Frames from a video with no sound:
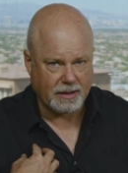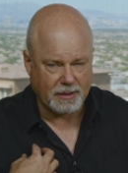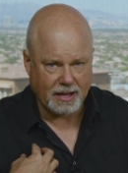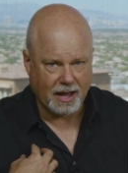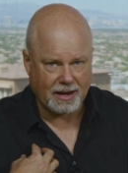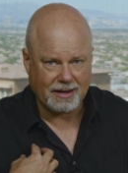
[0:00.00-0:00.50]
me
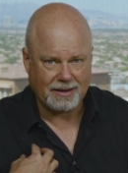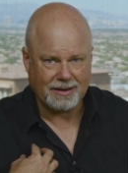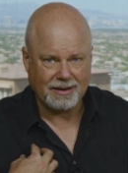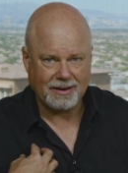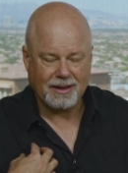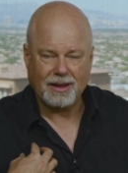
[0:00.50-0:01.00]
on it,
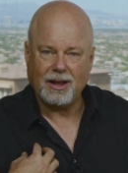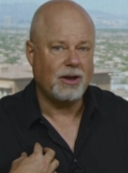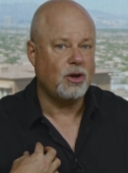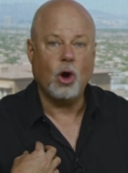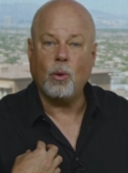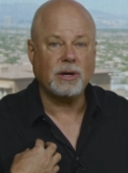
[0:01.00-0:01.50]
and
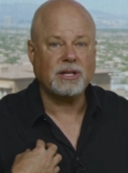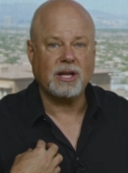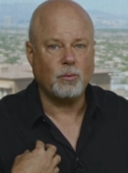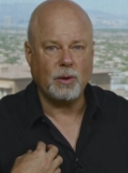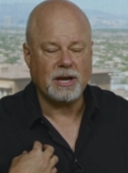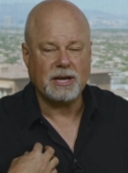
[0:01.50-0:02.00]
no one can
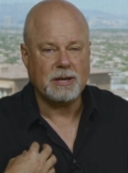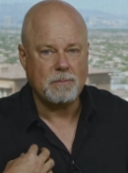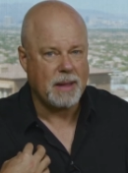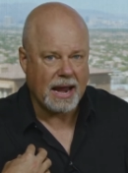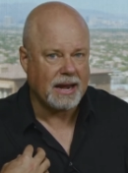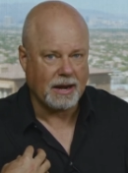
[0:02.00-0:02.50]
win a
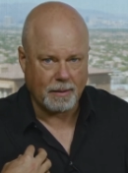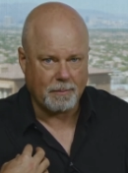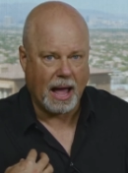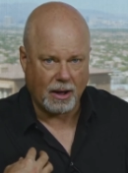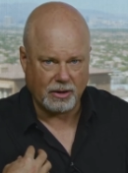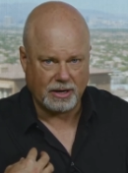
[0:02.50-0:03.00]
debate
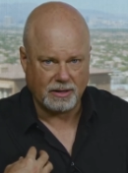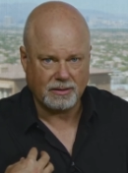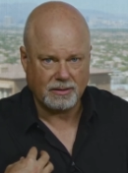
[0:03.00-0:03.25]
about it.